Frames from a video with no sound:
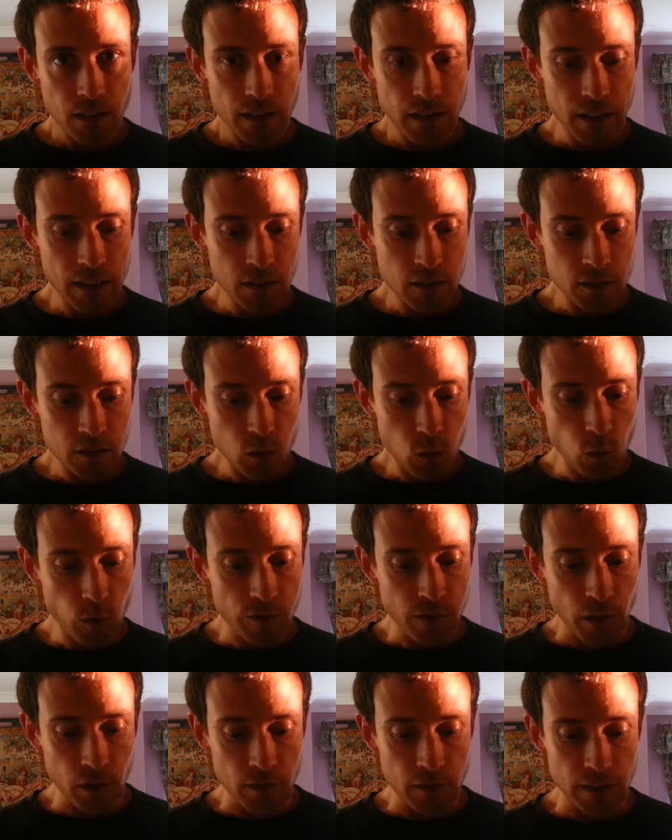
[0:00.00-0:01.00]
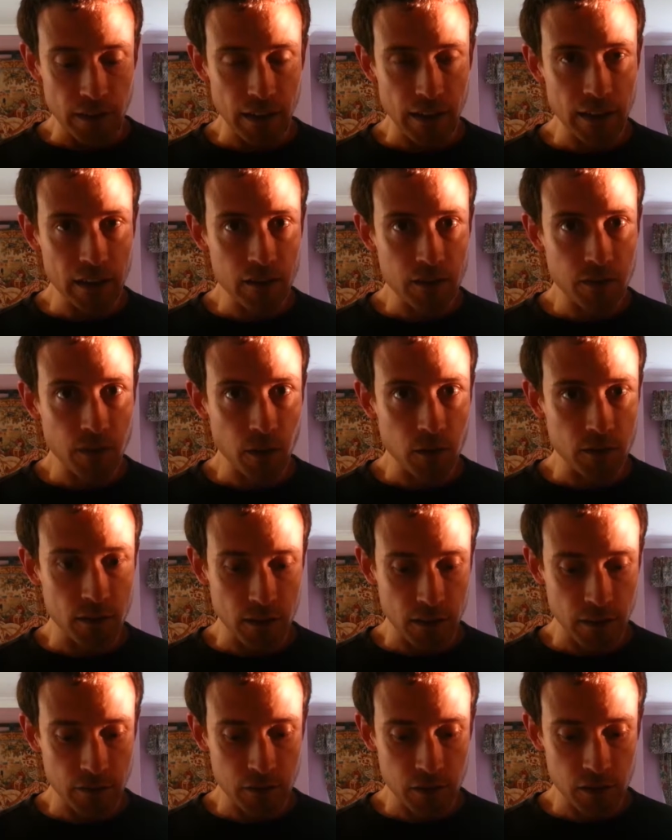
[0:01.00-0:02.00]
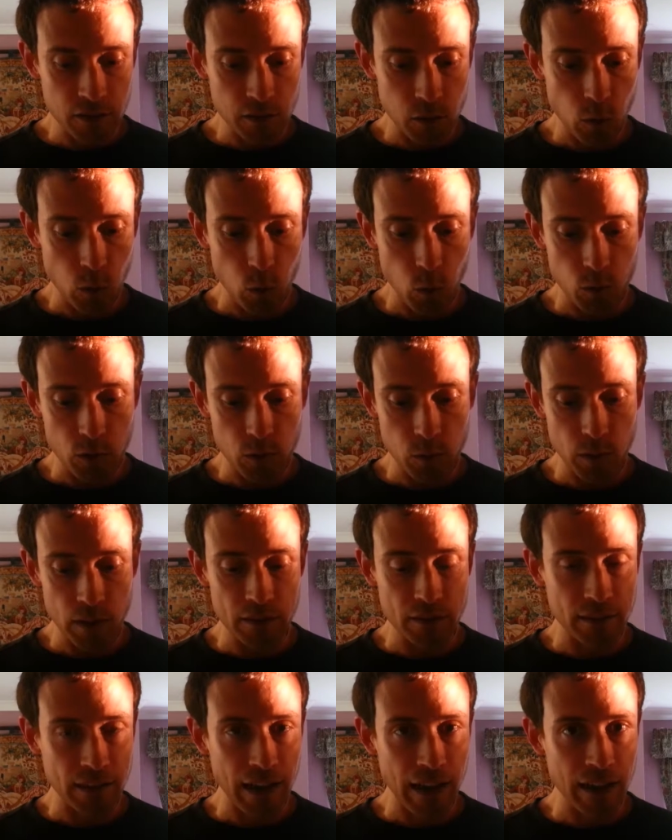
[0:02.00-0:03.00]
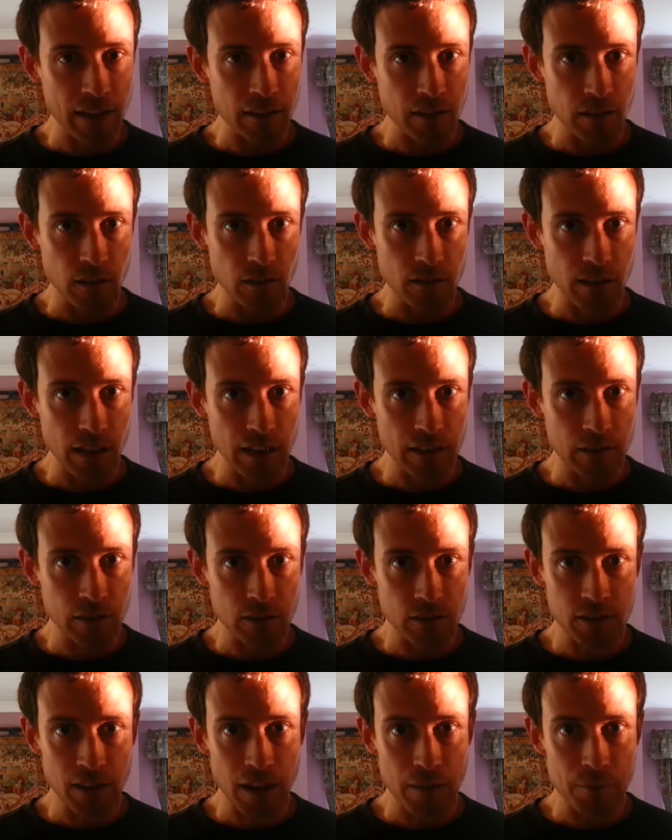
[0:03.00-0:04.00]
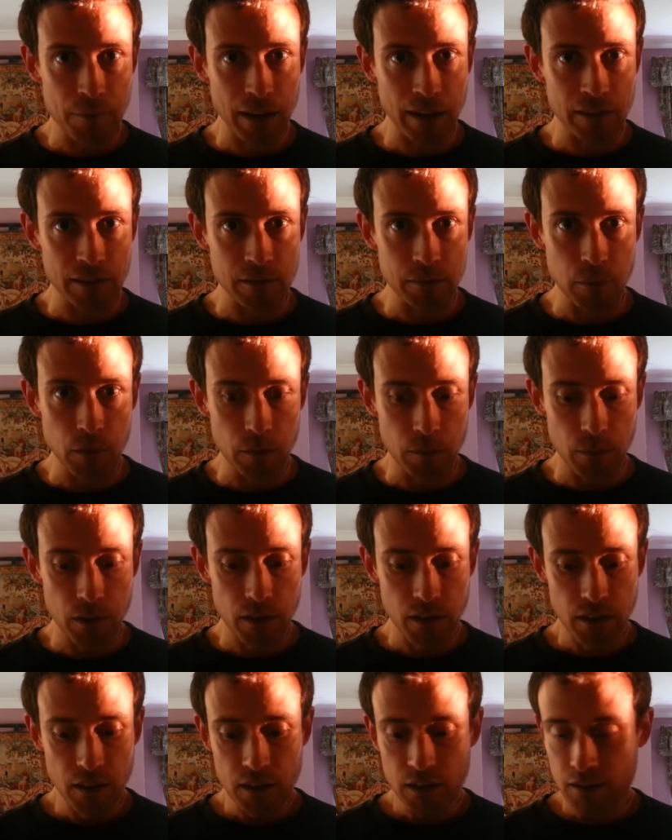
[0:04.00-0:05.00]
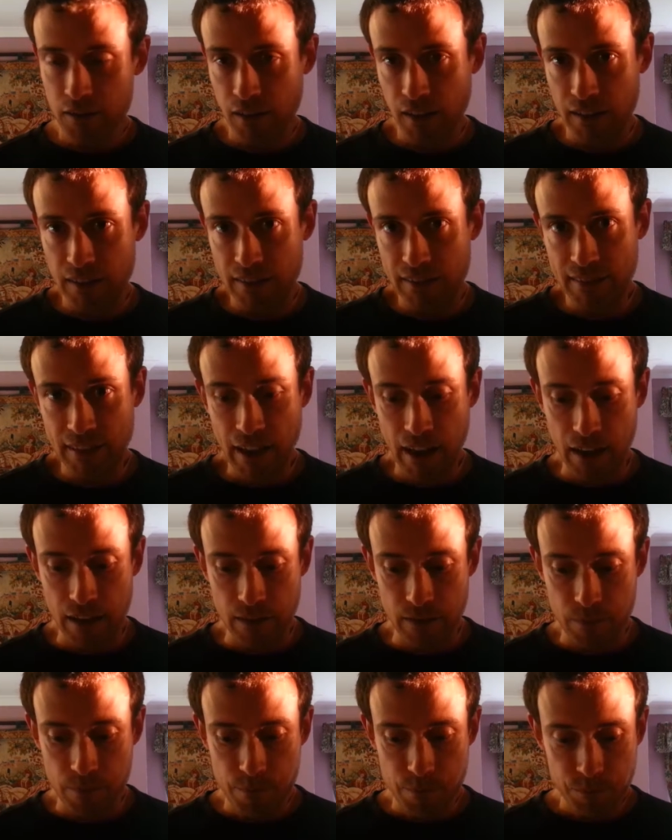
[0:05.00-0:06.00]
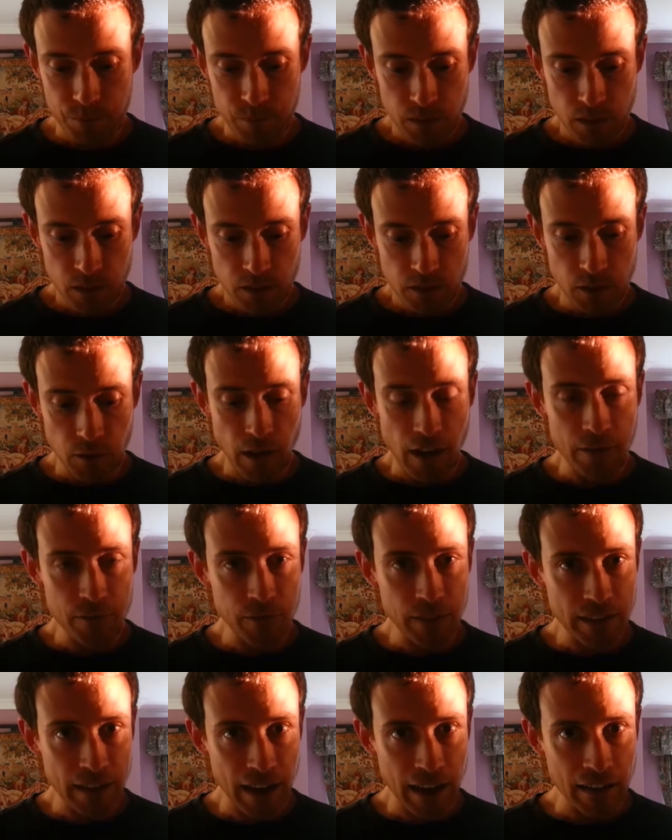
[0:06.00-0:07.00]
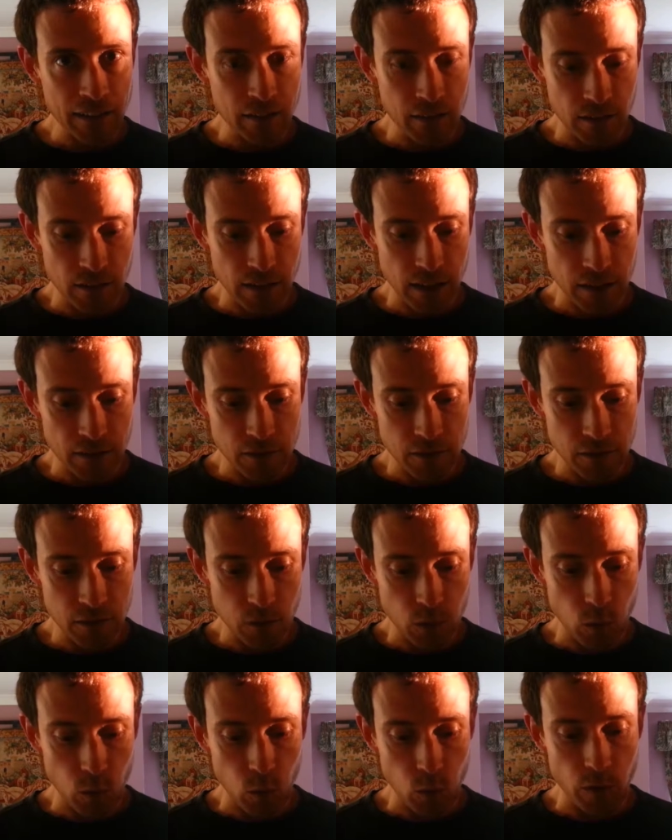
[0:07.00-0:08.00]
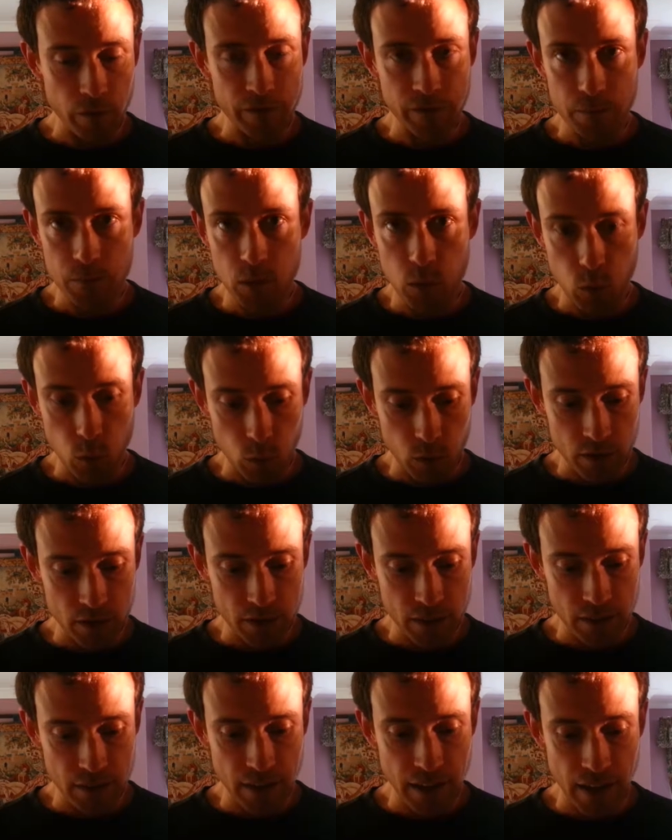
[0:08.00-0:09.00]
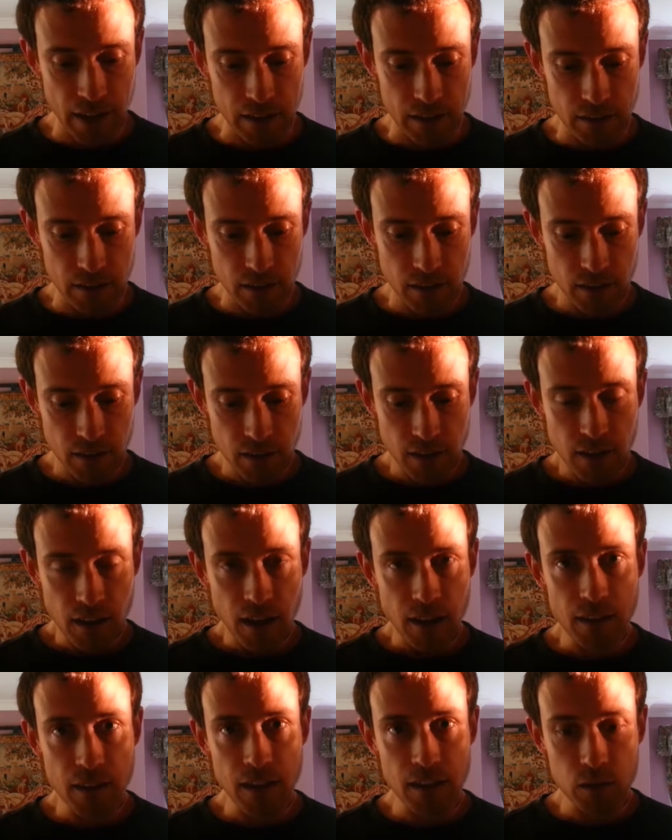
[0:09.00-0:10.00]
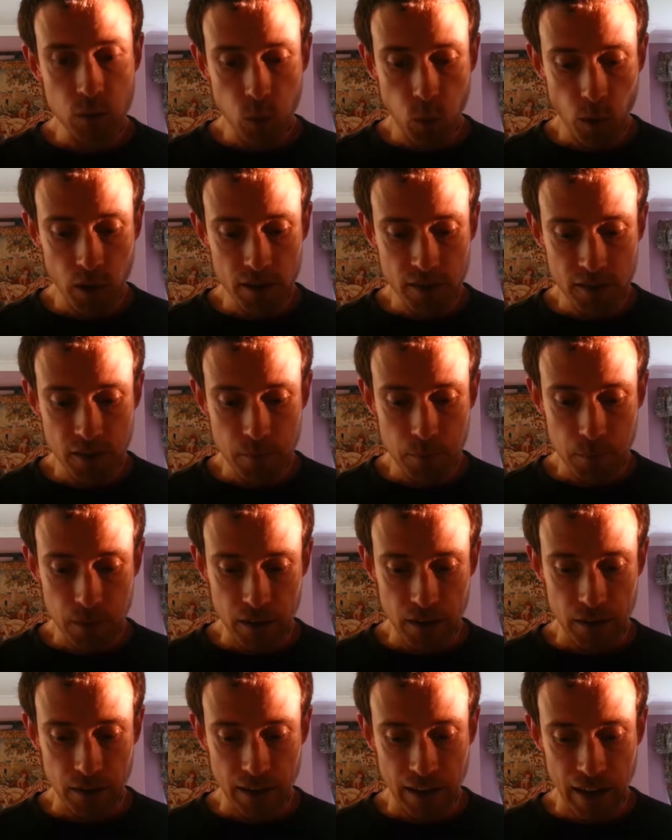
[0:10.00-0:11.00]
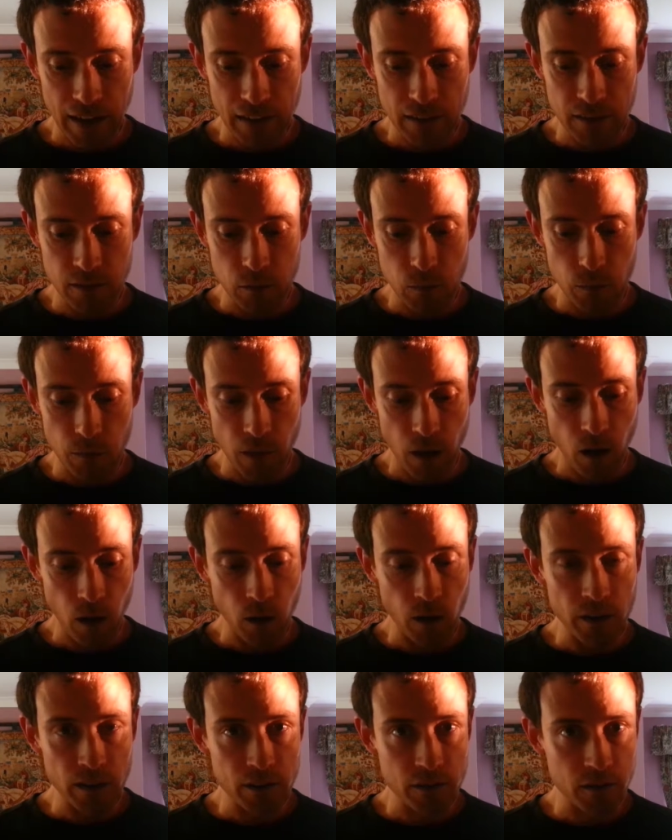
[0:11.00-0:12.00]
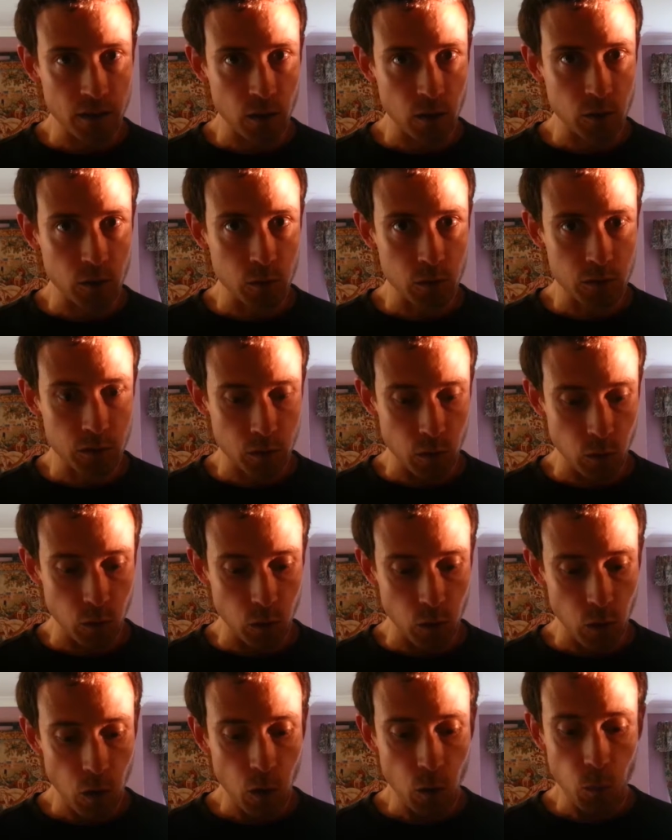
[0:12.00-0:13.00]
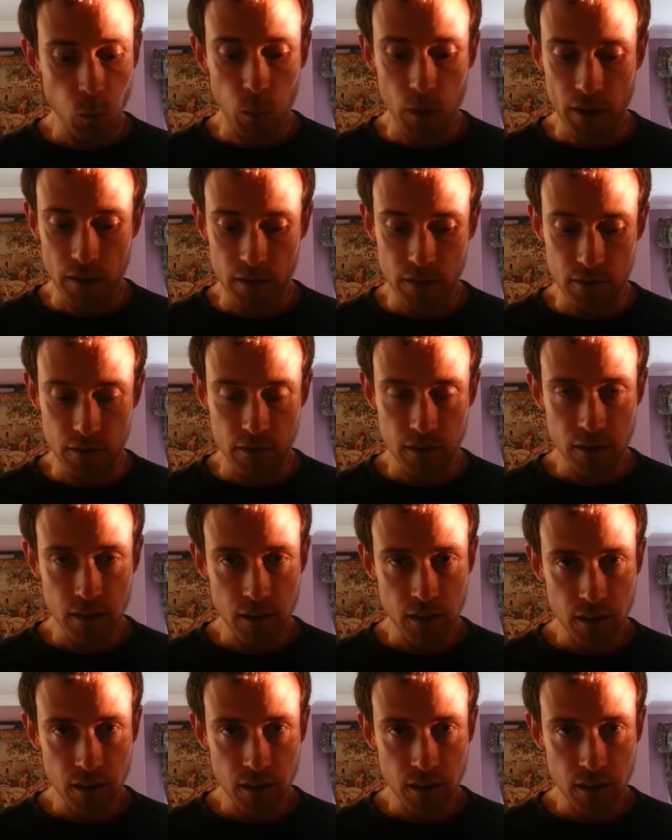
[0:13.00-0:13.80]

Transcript: In score voting, each voter gives a score to each candidate out of a set maximum, say 10. So every candidate gets a score from 0 to 10. And then, quite simply, the candidate with the highest total score wins.